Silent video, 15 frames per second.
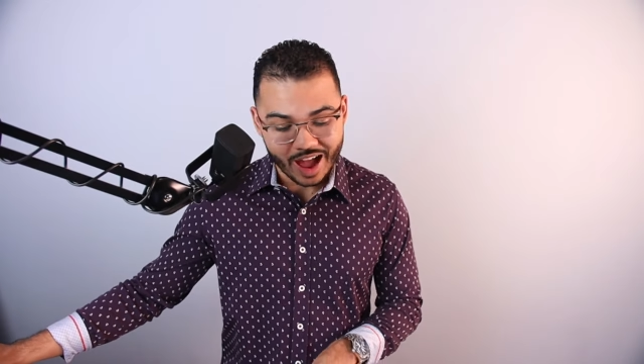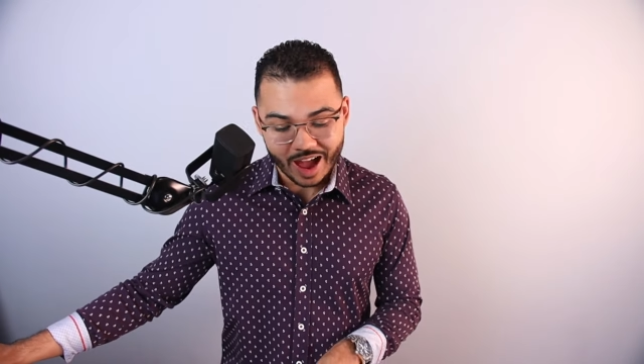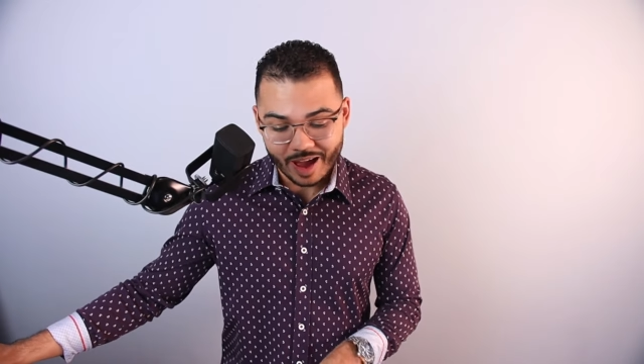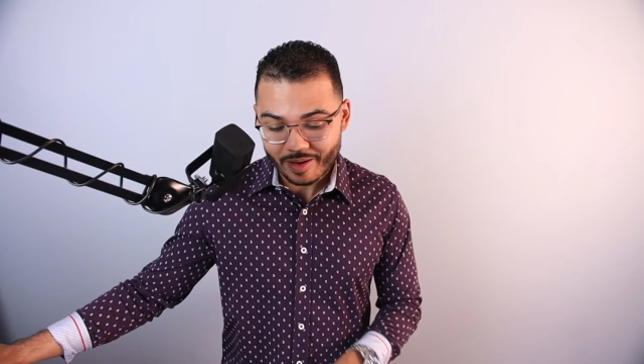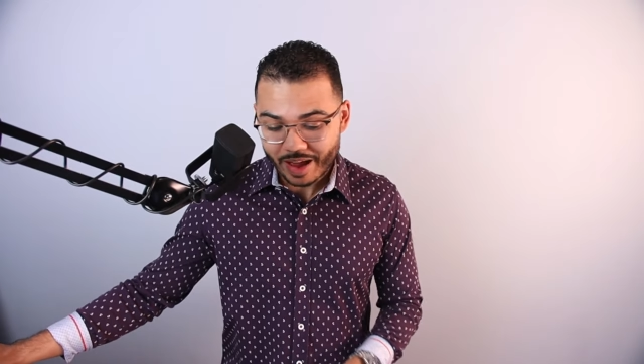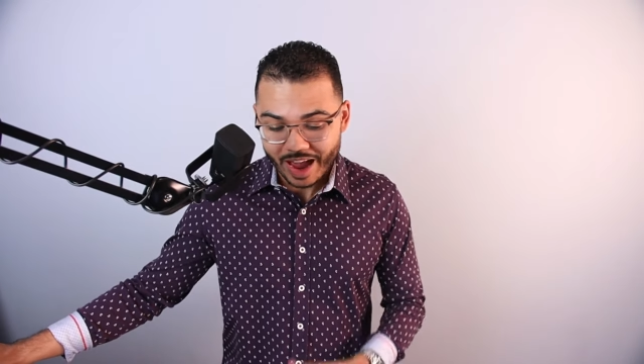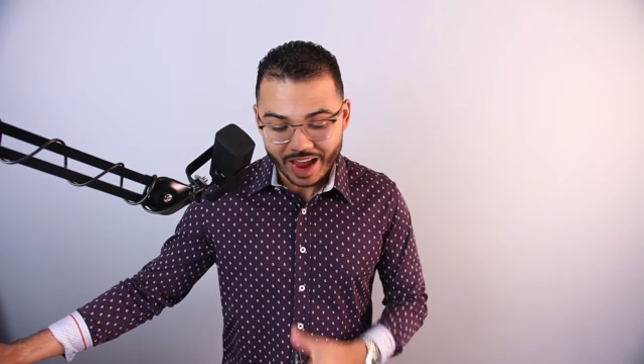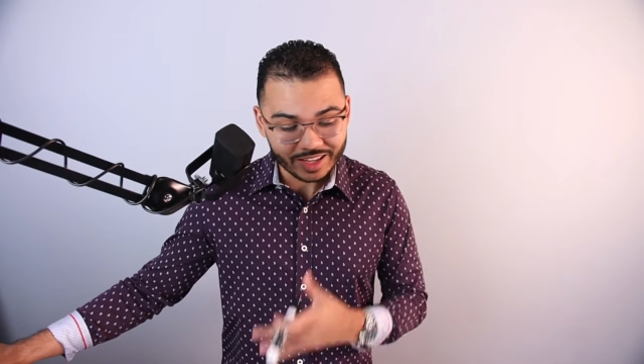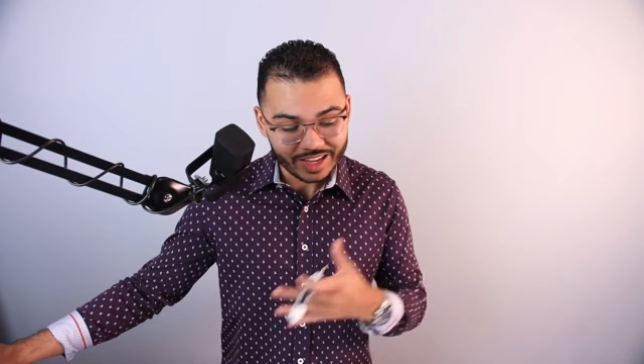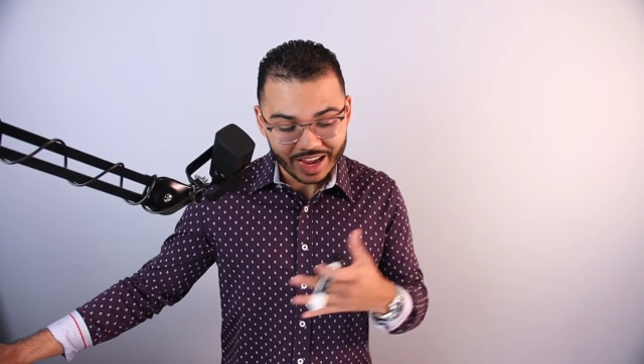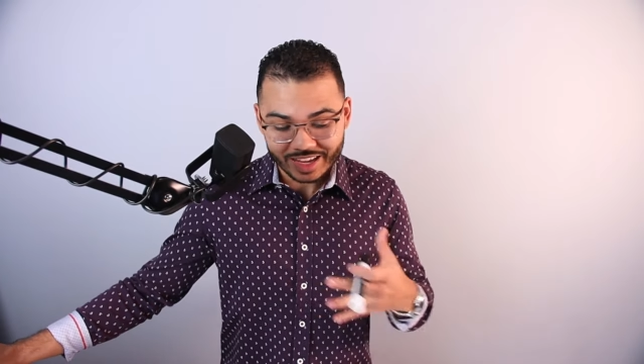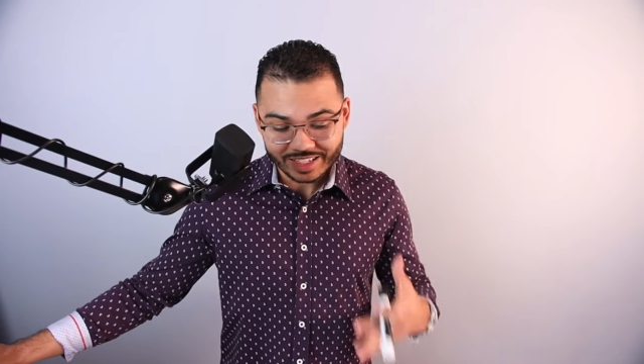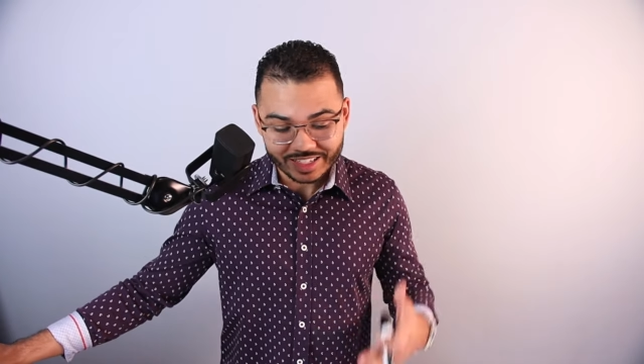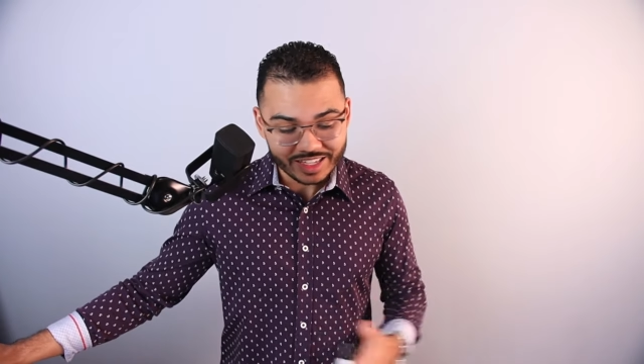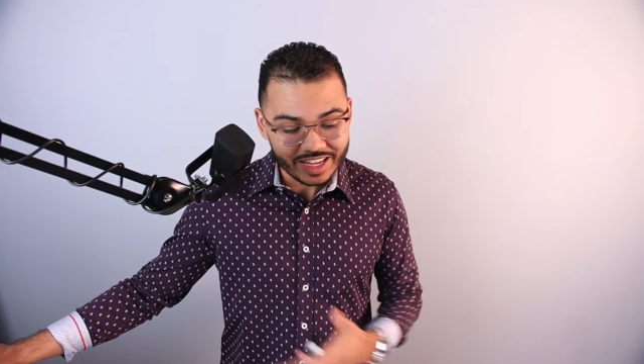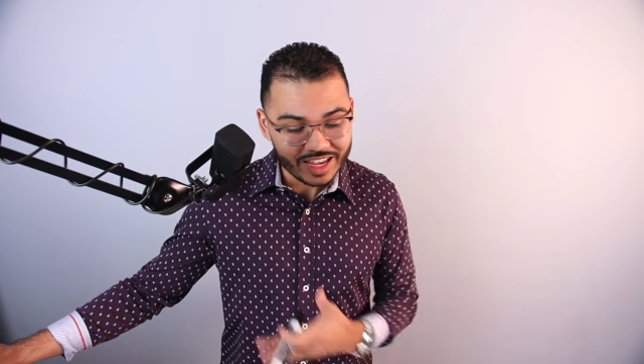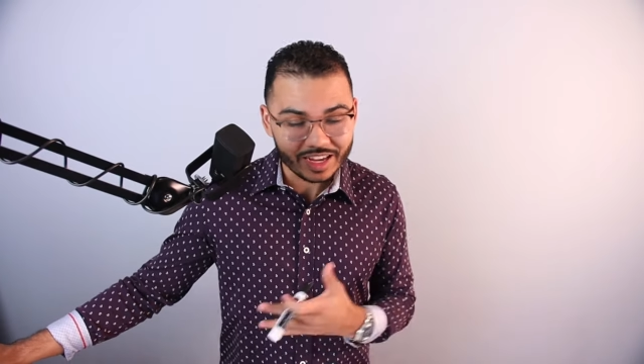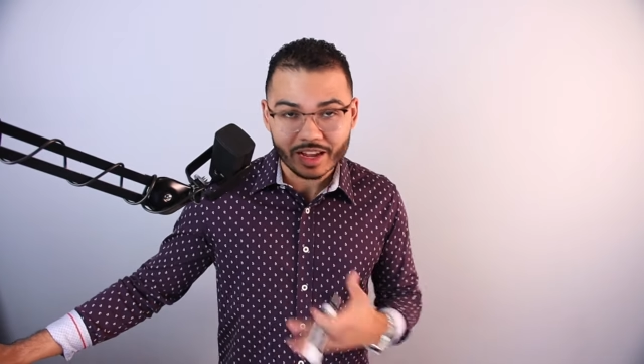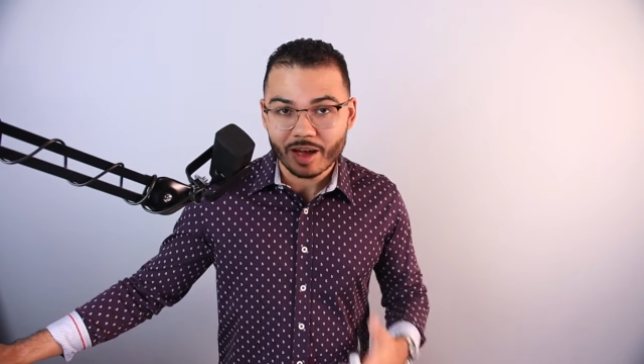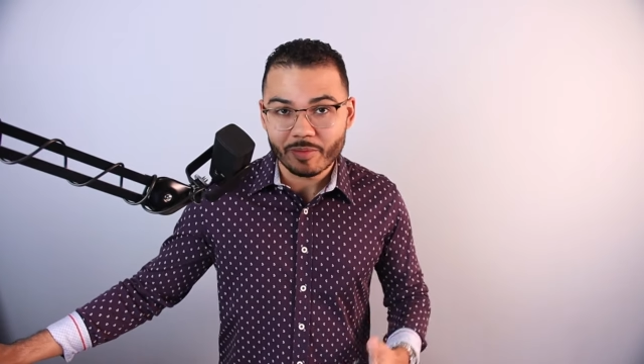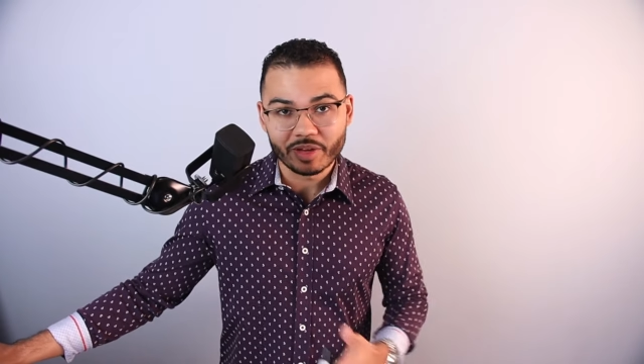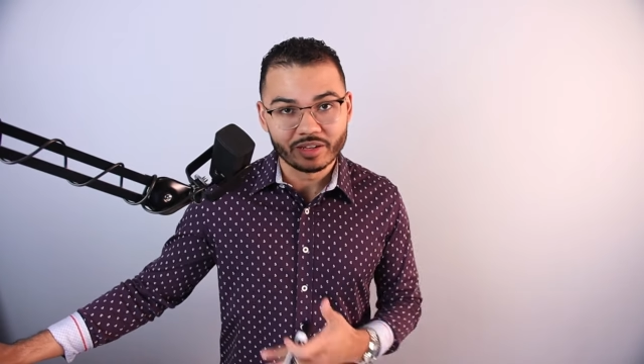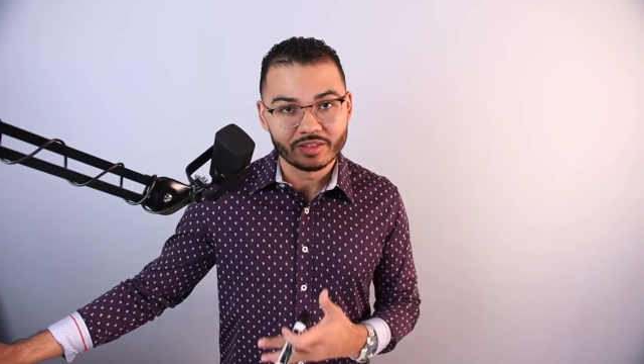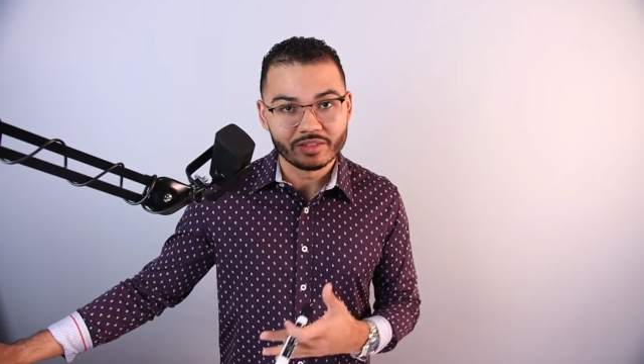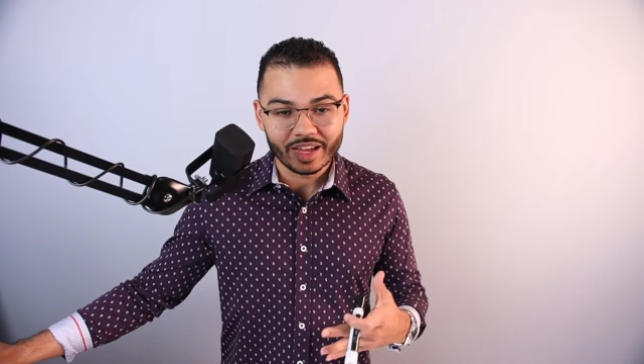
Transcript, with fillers: I, I, I see it coming.